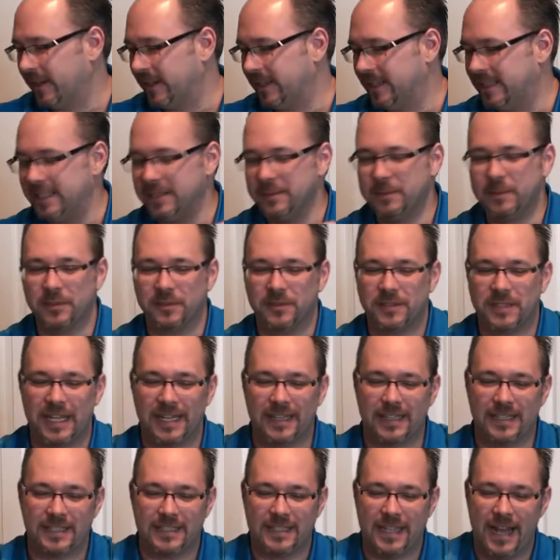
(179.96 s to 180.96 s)
has seemed to have
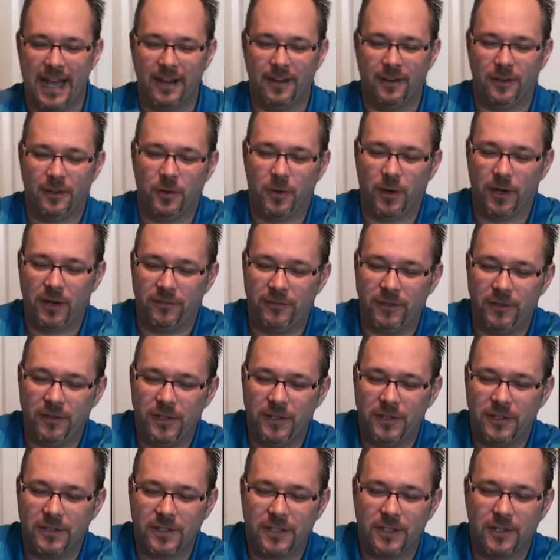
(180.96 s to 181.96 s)
set the standard quite a few
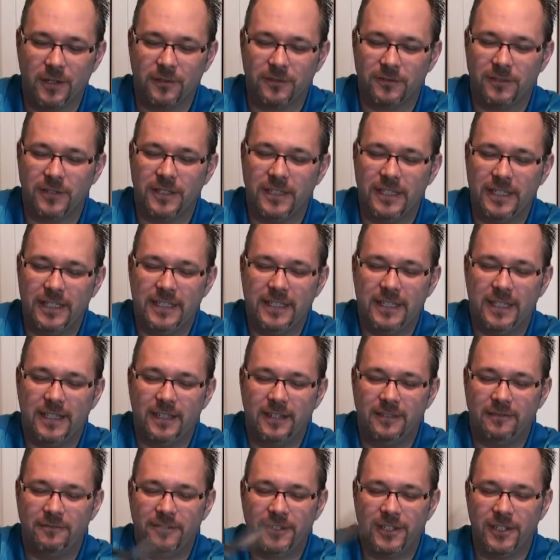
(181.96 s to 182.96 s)
years ago for detail
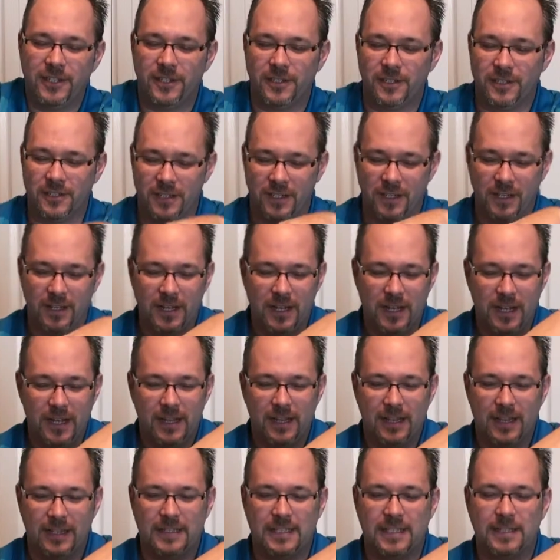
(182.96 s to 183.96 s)
on figures, and
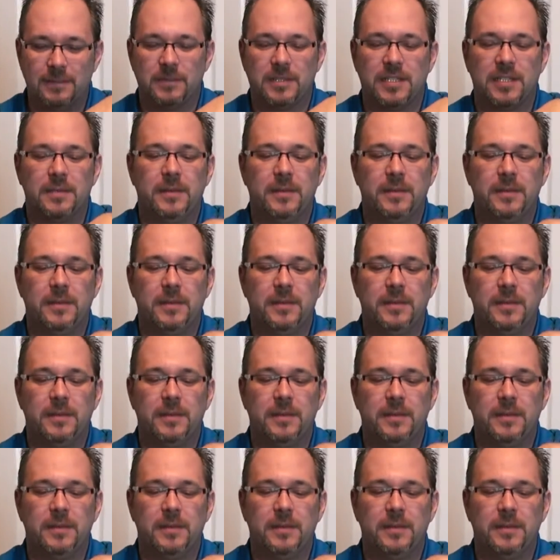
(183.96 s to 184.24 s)
that seems to